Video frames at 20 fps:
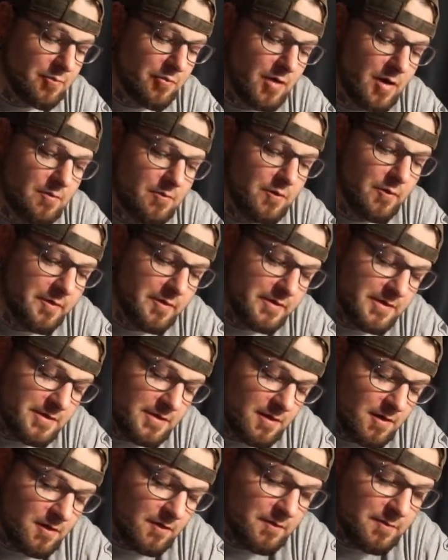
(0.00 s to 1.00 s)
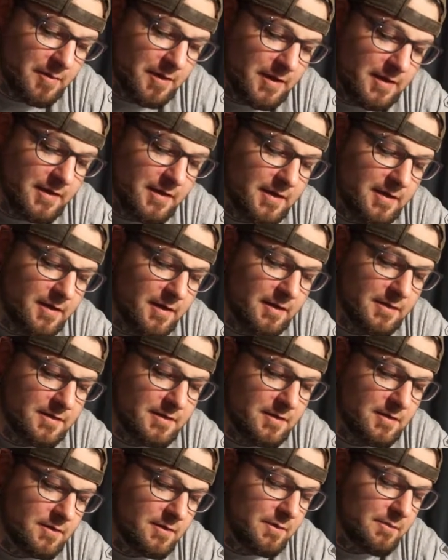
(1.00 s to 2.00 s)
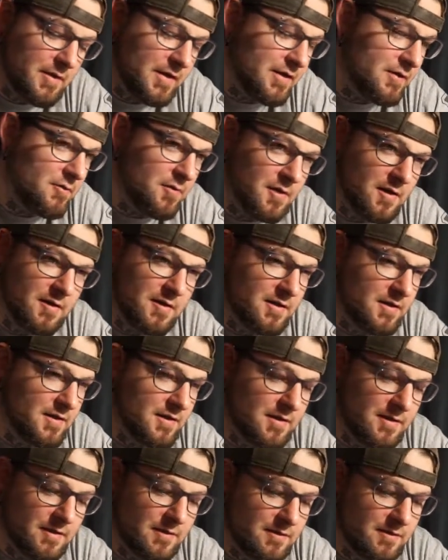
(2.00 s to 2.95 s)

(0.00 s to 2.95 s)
problem will be resolved by then, uh, so they might go out again.